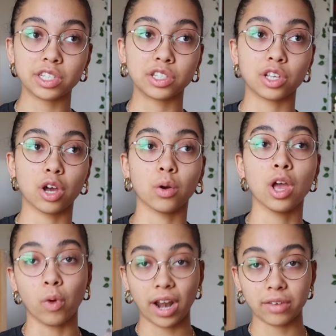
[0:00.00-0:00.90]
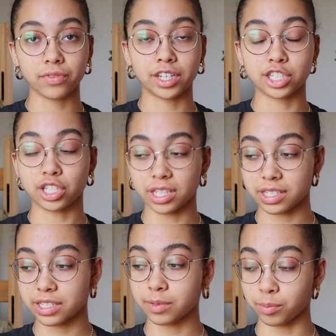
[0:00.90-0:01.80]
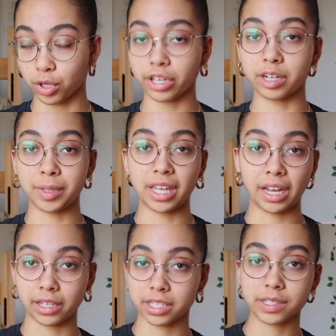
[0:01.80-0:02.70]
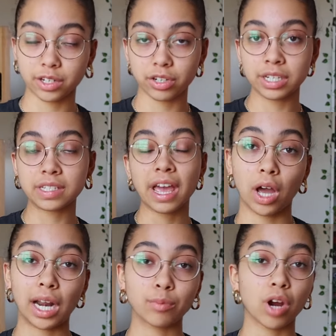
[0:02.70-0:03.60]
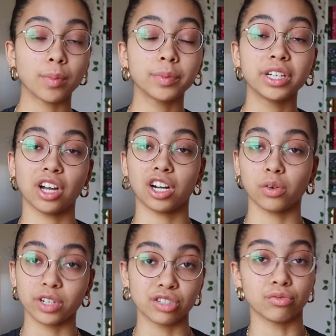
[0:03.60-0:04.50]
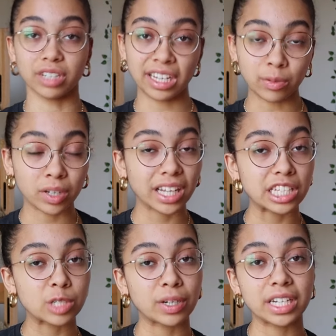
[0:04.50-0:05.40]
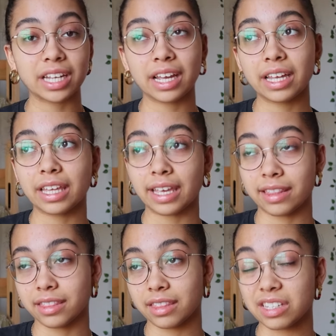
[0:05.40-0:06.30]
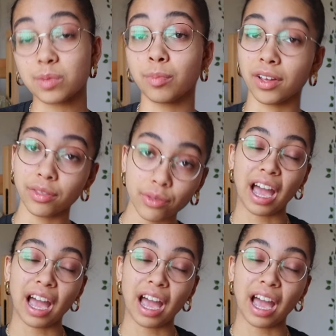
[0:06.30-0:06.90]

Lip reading: So when I finish this book, it'll be the end of the series, and I'm probably not going to read One Last Rainy Day in this month.